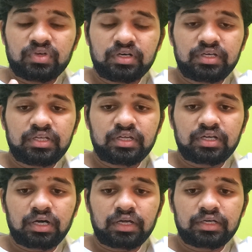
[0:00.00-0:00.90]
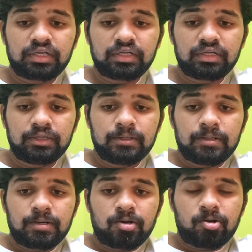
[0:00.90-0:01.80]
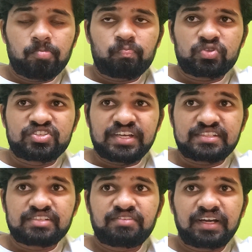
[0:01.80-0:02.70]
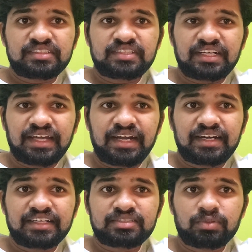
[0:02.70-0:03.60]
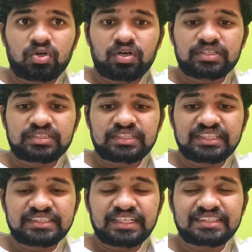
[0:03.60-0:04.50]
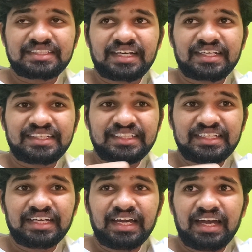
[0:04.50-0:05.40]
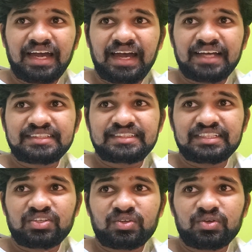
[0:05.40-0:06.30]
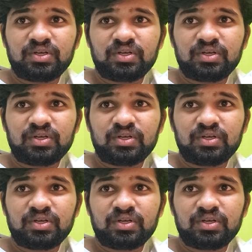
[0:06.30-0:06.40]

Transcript: Ernie justifies that hatred is because he says that he has, he